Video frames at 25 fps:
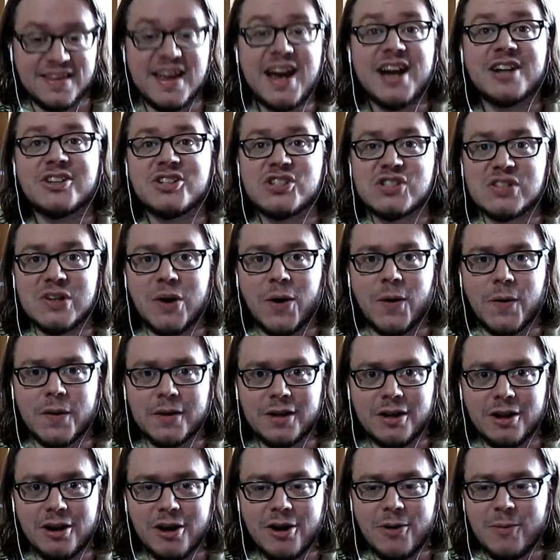song,
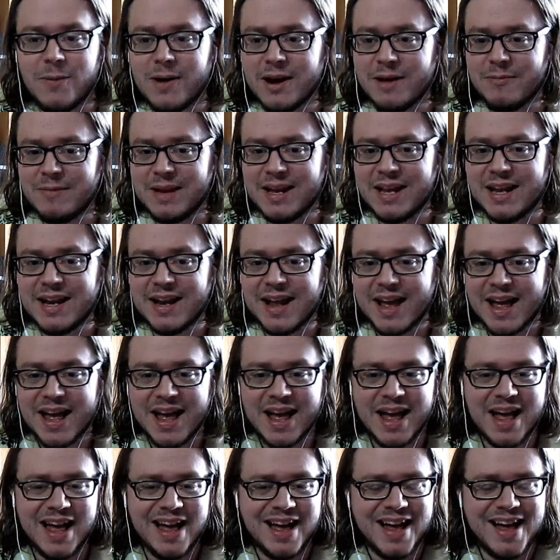you know what I mean?
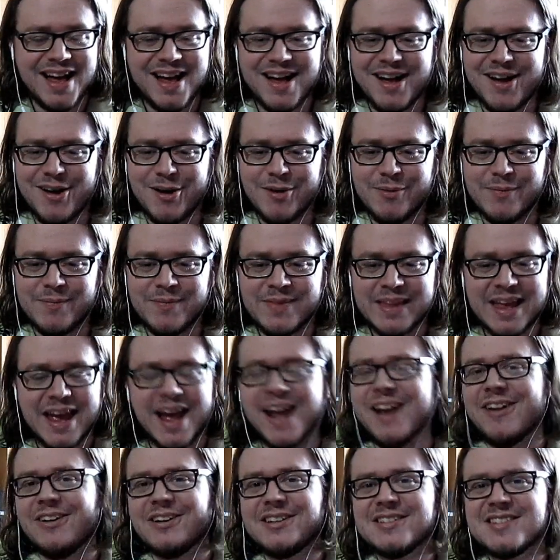
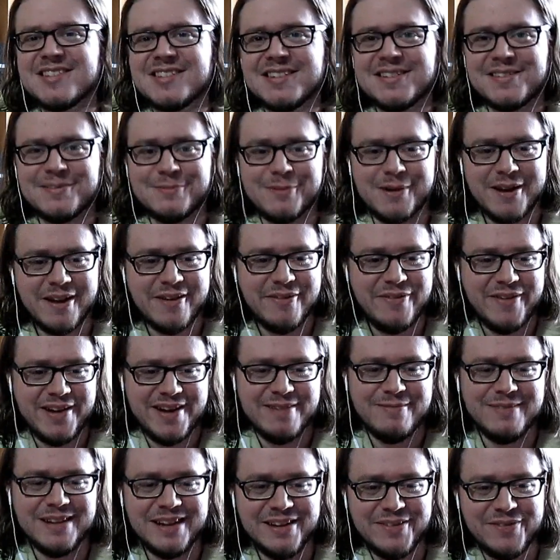And also what I
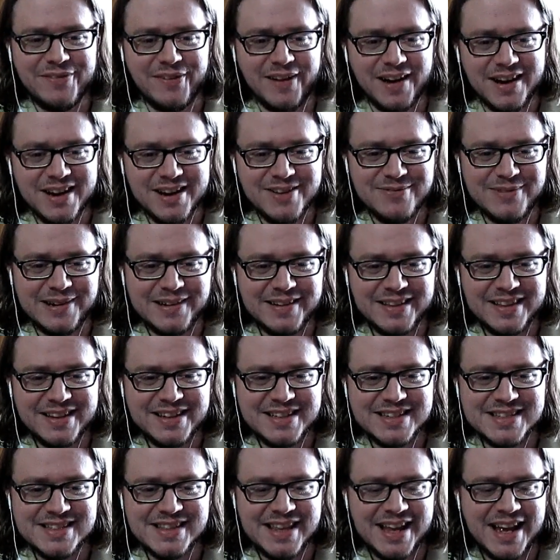find really funny about
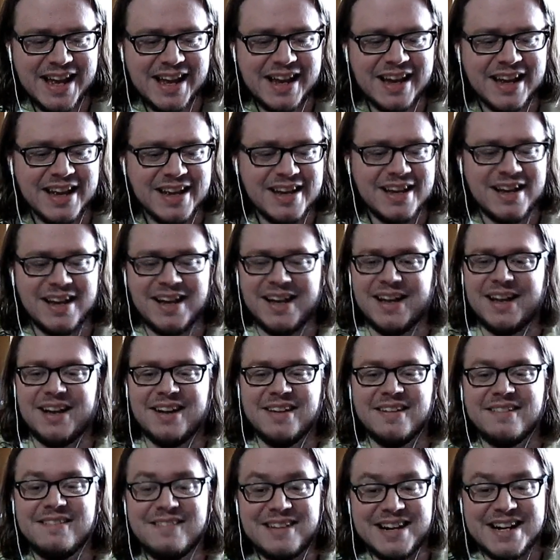this, like,
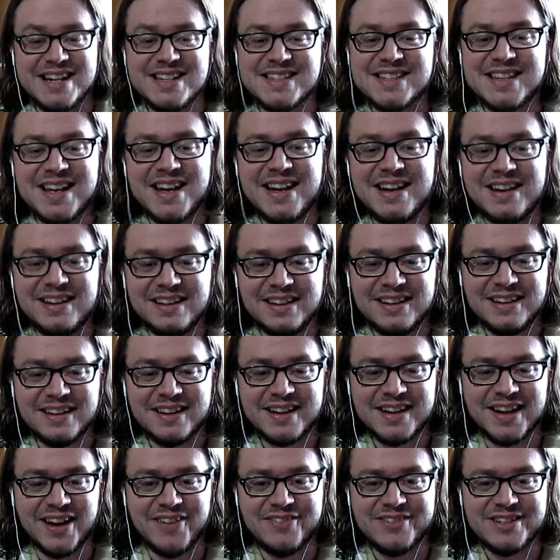Hwasa
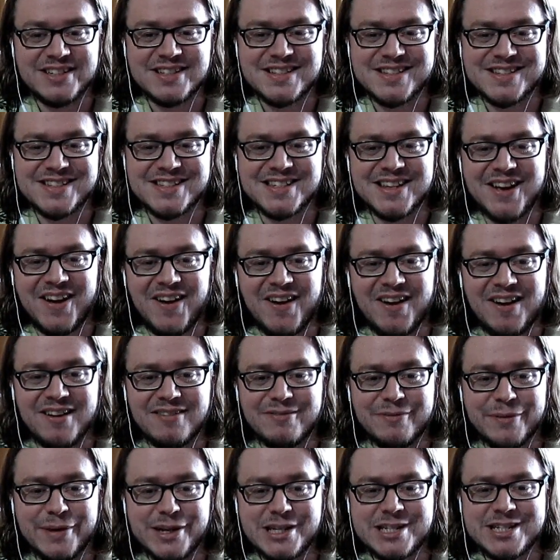covers the song
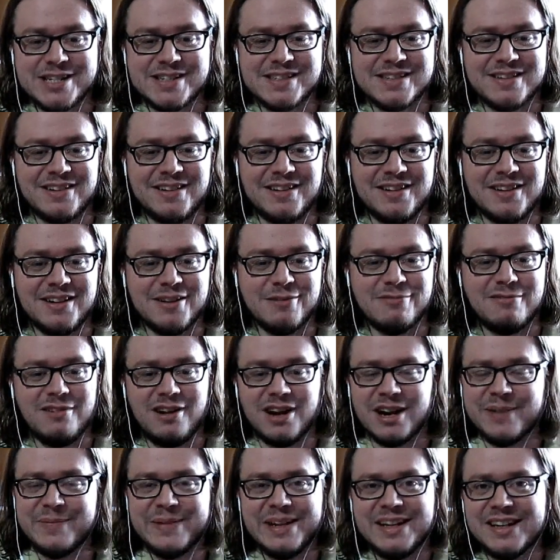which is called
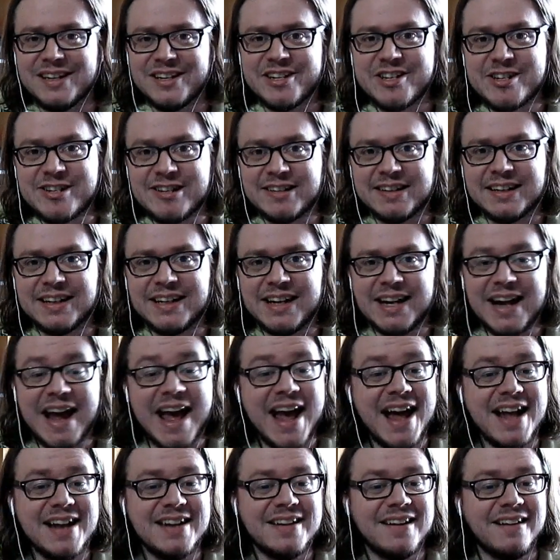Watermelon Sugar,
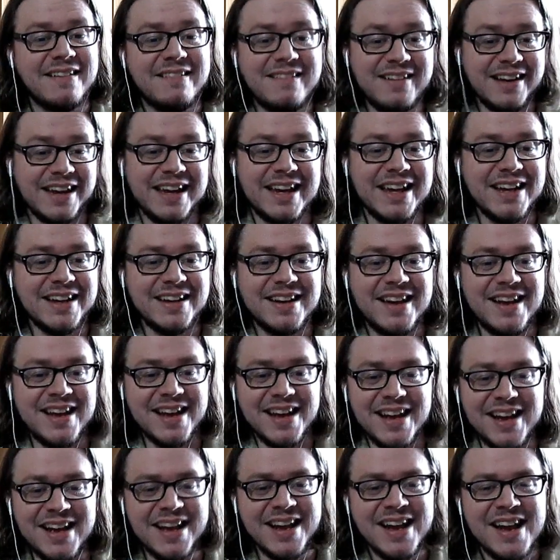and Wheein,
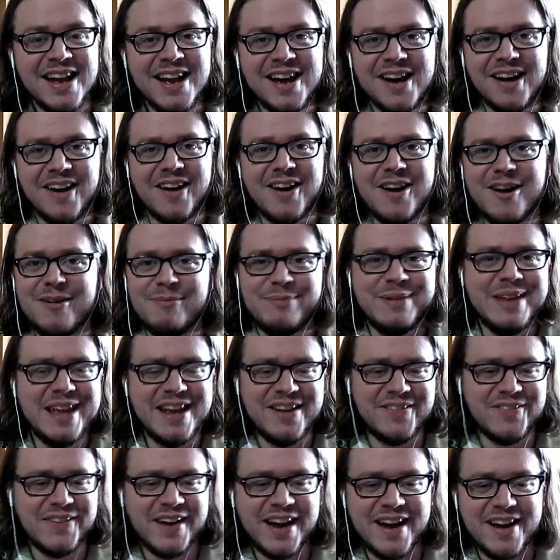her
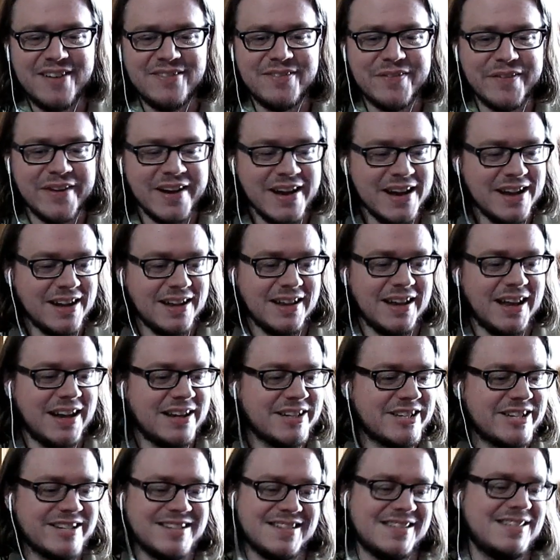BFF,
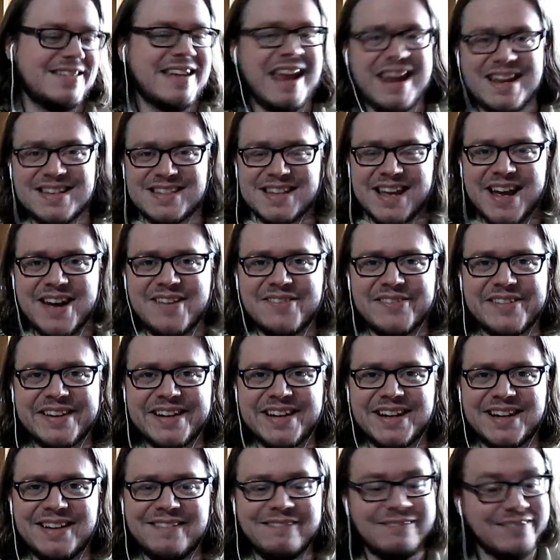like, just days
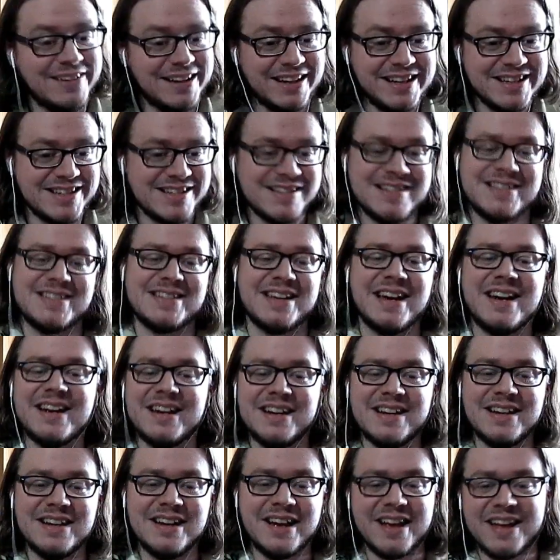after releases
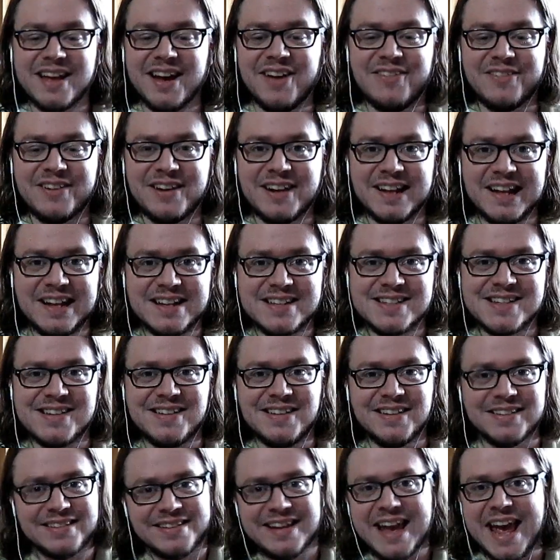a cover that's
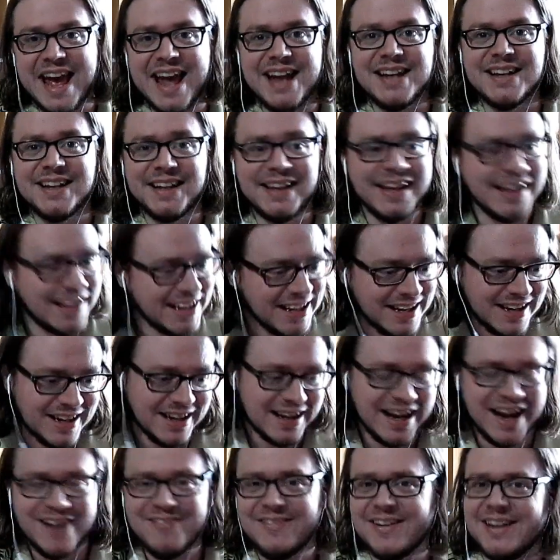called Candy.
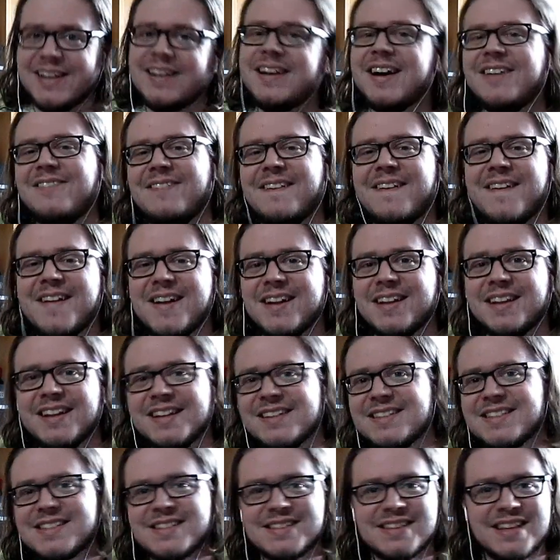I mean, come on,
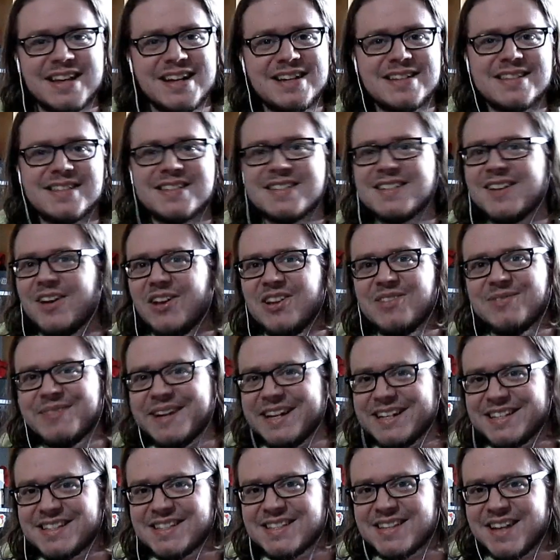that's
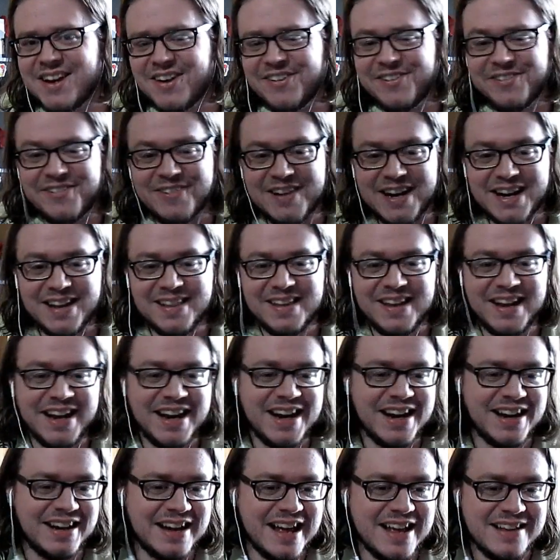soulmate stuff right
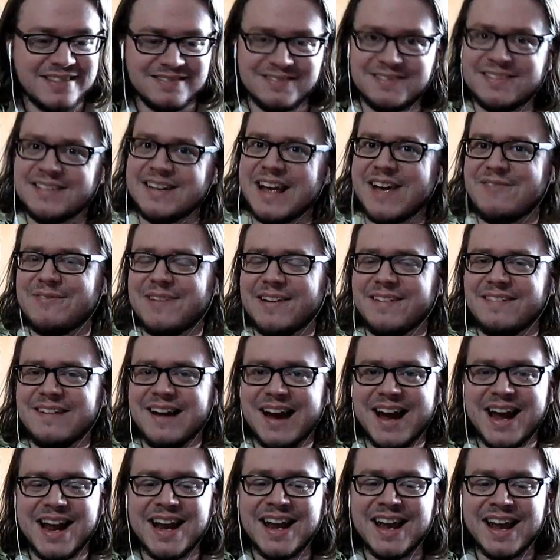there, am I
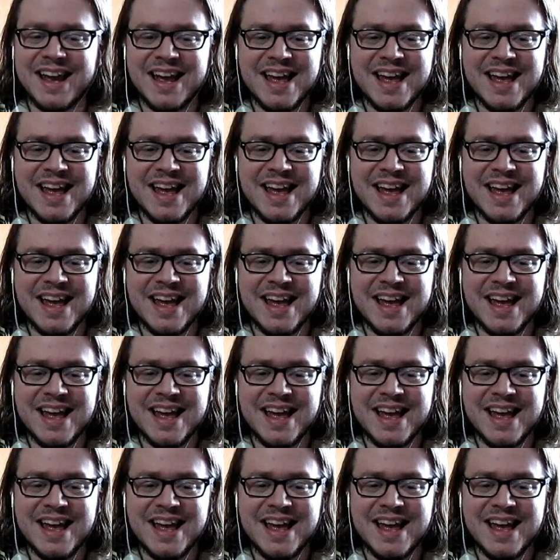right?